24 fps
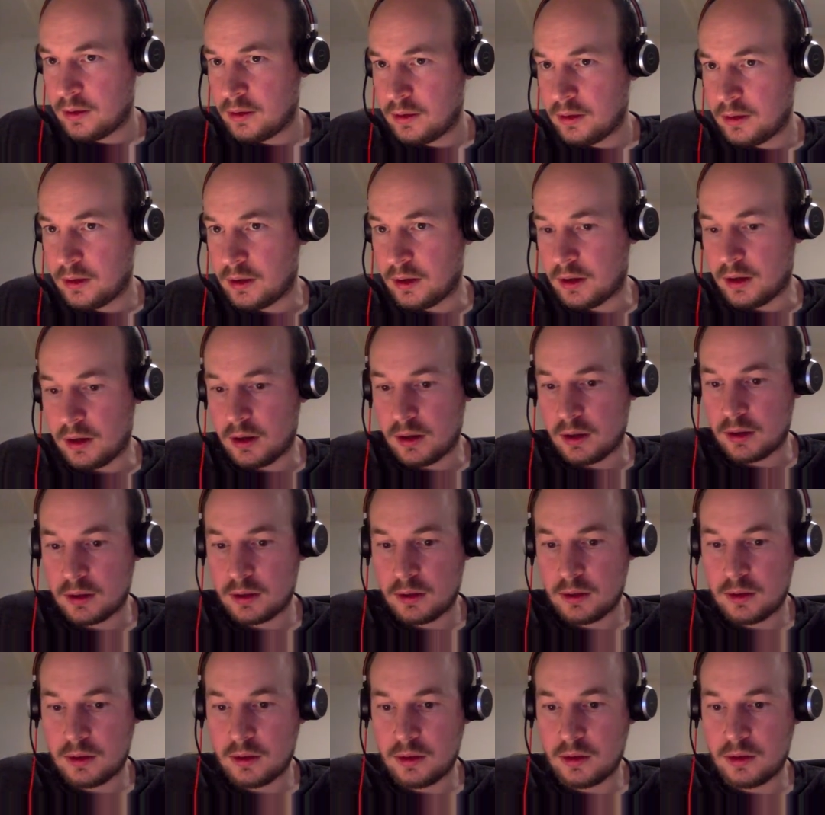Oh,
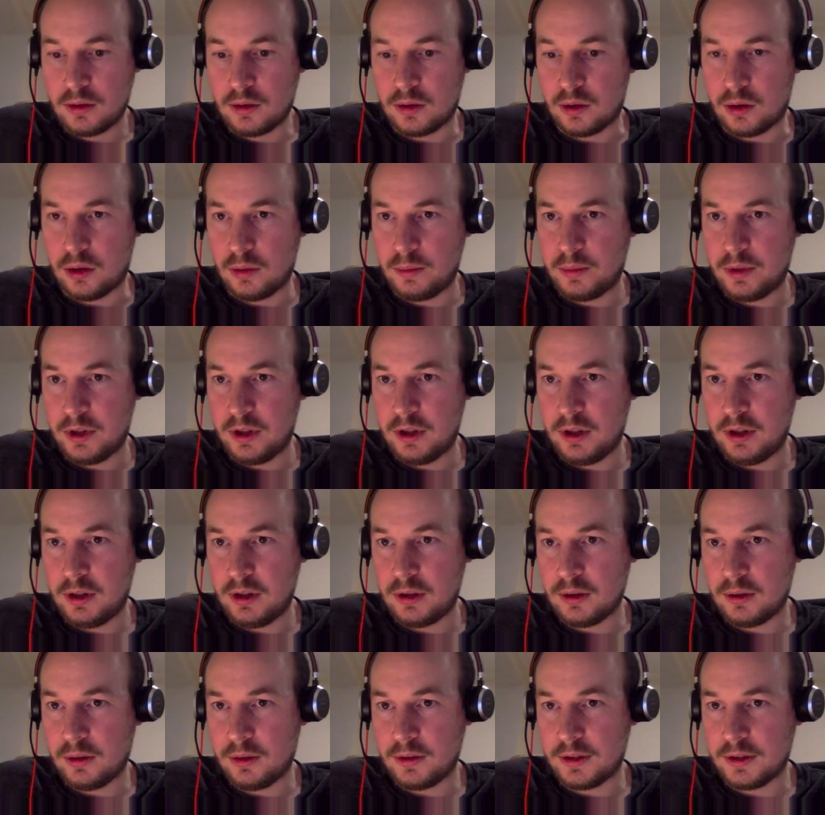copy
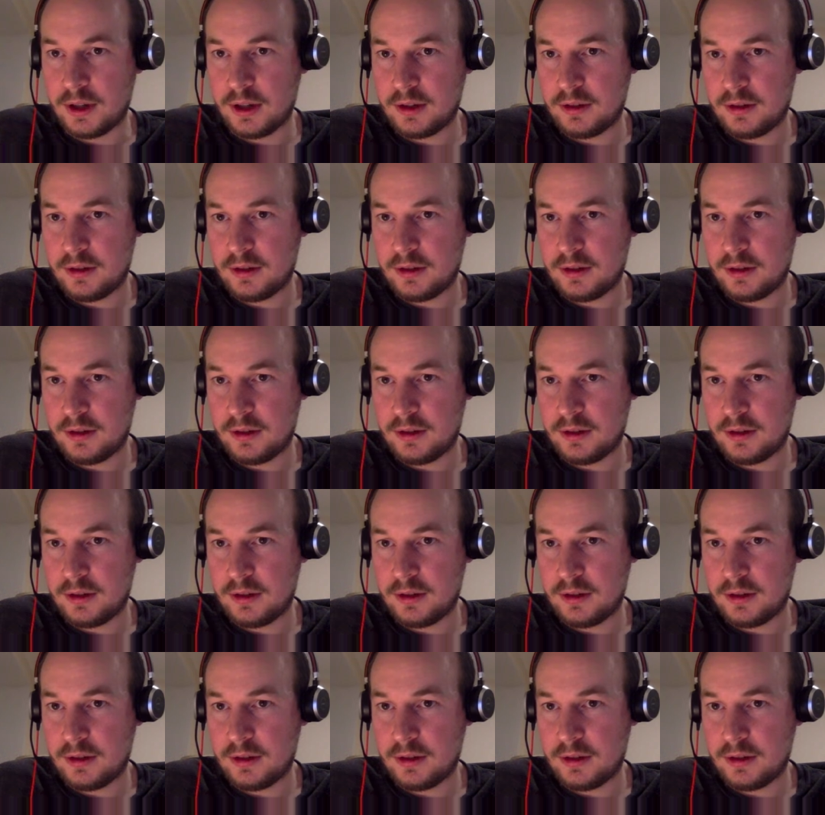all that